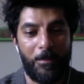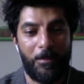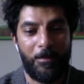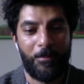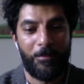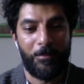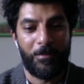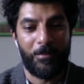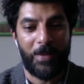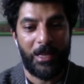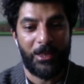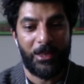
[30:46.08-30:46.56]

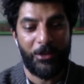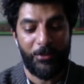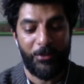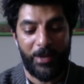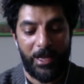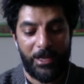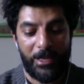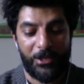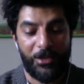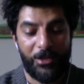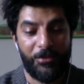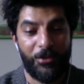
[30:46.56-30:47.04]
like the
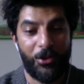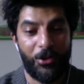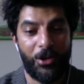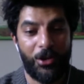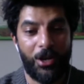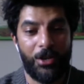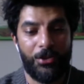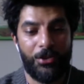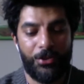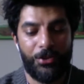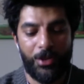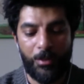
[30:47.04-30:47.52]
reality of your
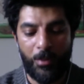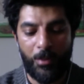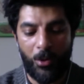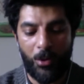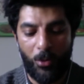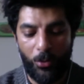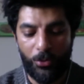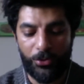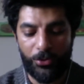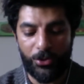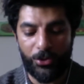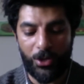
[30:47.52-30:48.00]
country, but
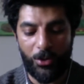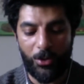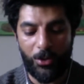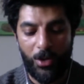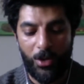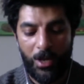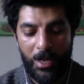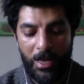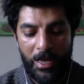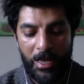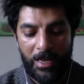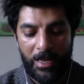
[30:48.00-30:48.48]
also
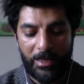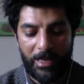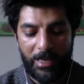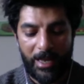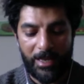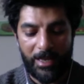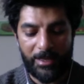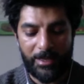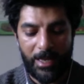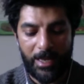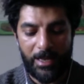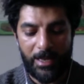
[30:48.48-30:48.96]
that
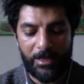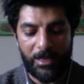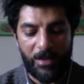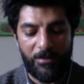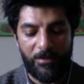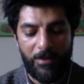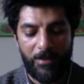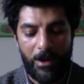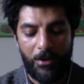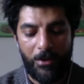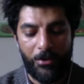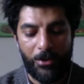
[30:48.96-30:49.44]
extends, I
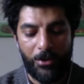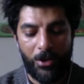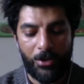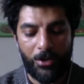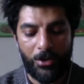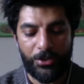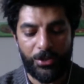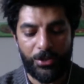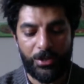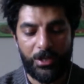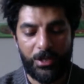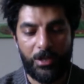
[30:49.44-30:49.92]
found, not
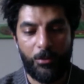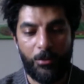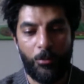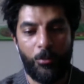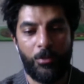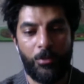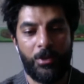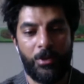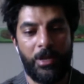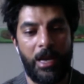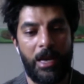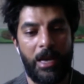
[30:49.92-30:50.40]
just
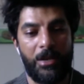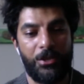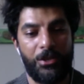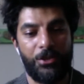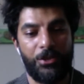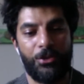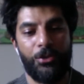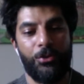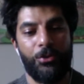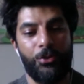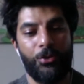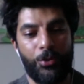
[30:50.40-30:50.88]
the
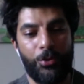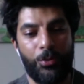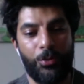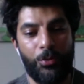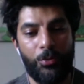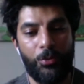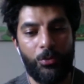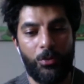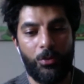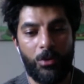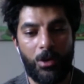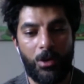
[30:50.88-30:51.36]
attitude
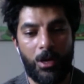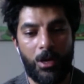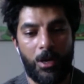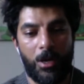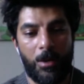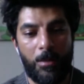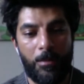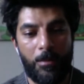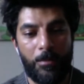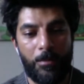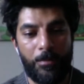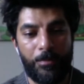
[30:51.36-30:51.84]
to
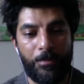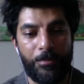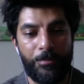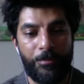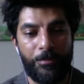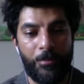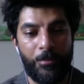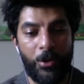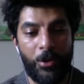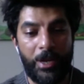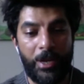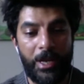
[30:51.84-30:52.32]

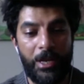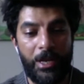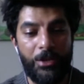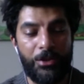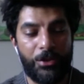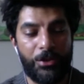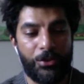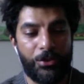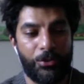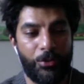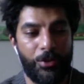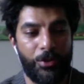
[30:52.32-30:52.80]
looking into
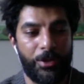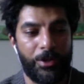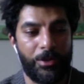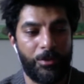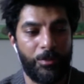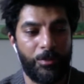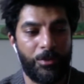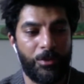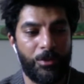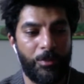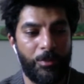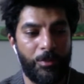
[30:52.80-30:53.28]
the story
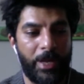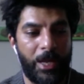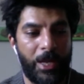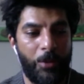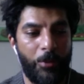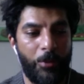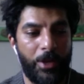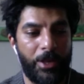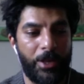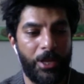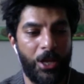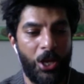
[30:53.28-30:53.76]
to begin
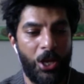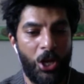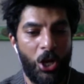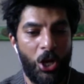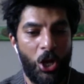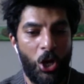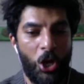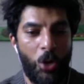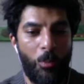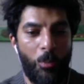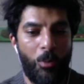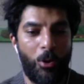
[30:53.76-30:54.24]
with,
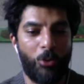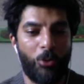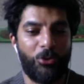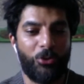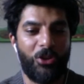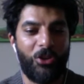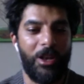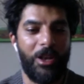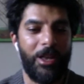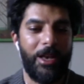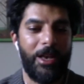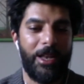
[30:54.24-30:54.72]
but also
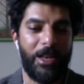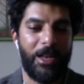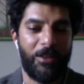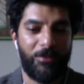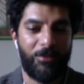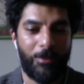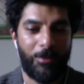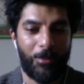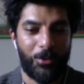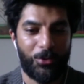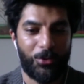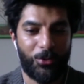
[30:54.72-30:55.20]
learning
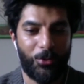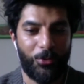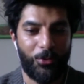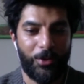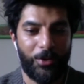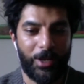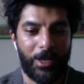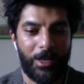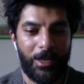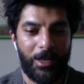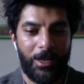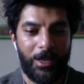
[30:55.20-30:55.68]
from the
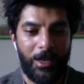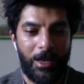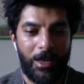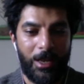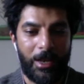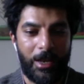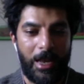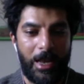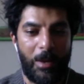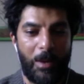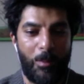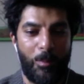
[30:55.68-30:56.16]
story.
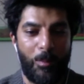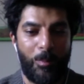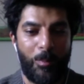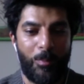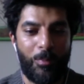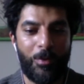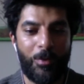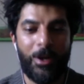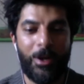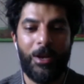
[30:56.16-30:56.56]
Like Britain